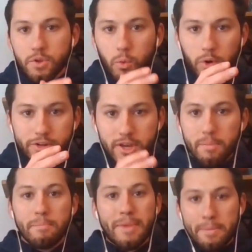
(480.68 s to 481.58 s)
the word
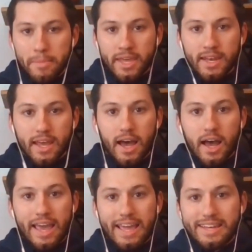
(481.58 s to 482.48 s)
commitment.
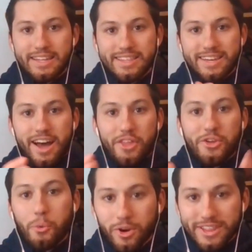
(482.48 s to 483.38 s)
And the other
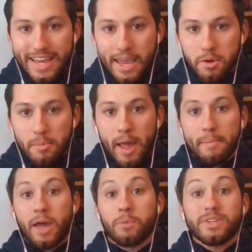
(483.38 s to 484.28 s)
word that came to my
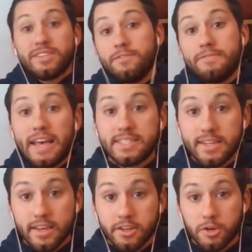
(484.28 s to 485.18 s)
mind was
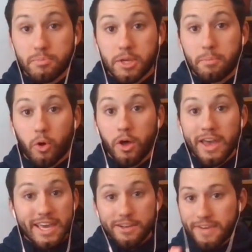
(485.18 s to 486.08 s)
investing in your people,
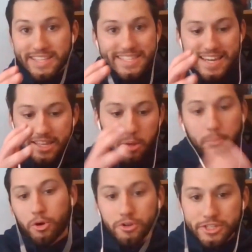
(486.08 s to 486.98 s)
investing in the
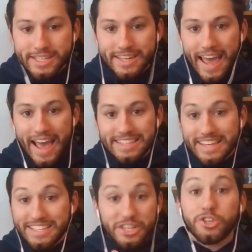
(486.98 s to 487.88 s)
person
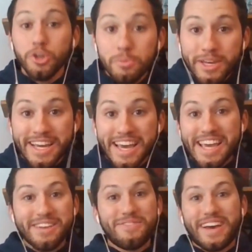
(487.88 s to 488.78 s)
as a human,
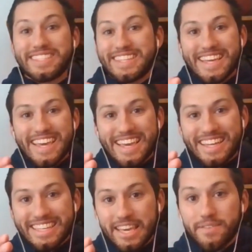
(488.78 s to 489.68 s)
investing
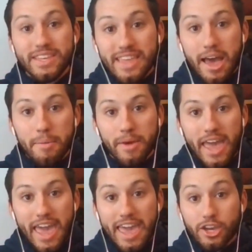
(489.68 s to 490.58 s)
in giving them
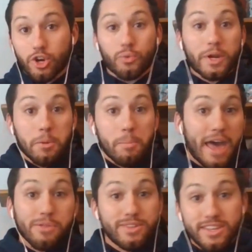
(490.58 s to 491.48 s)
a career
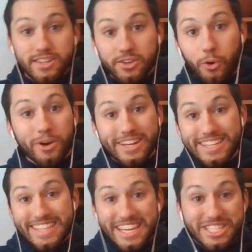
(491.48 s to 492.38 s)
path within your
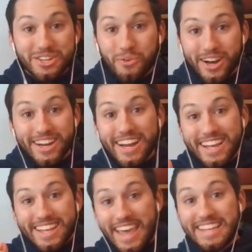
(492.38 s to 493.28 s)
organization where
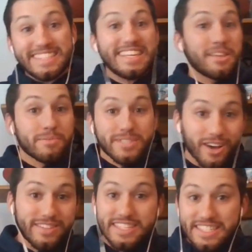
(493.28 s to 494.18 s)
they see
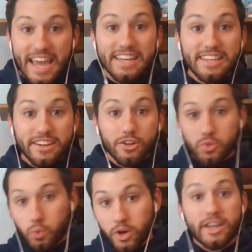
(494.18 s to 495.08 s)
themselves in 10 years
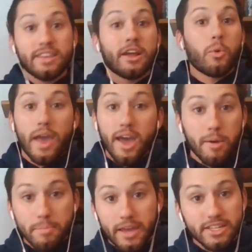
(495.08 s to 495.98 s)
working their way up
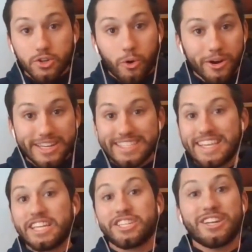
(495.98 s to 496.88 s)
at your
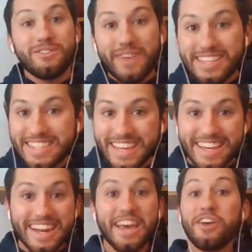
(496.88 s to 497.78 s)
organization, investing
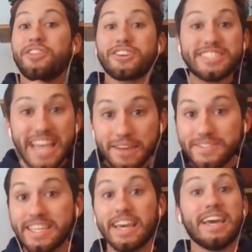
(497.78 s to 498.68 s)
in their
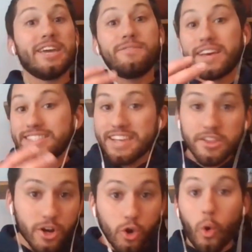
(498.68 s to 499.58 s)
safety, investing in
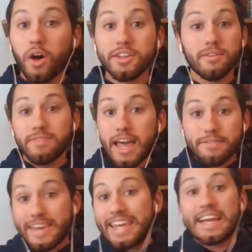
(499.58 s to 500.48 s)
their quality of life
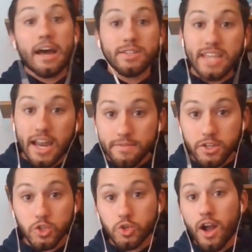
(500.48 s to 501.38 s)
in and outside of the
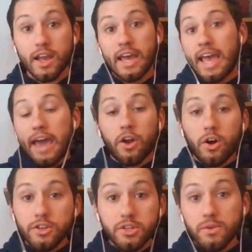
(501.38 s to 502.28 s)
truck, and
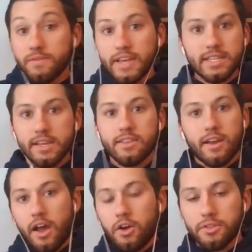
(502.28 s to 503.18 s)
also investing in their
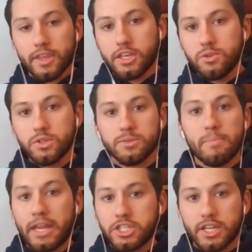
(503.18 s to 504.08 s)
health, like you just
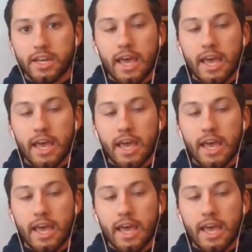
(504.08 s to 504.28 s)
mentioned.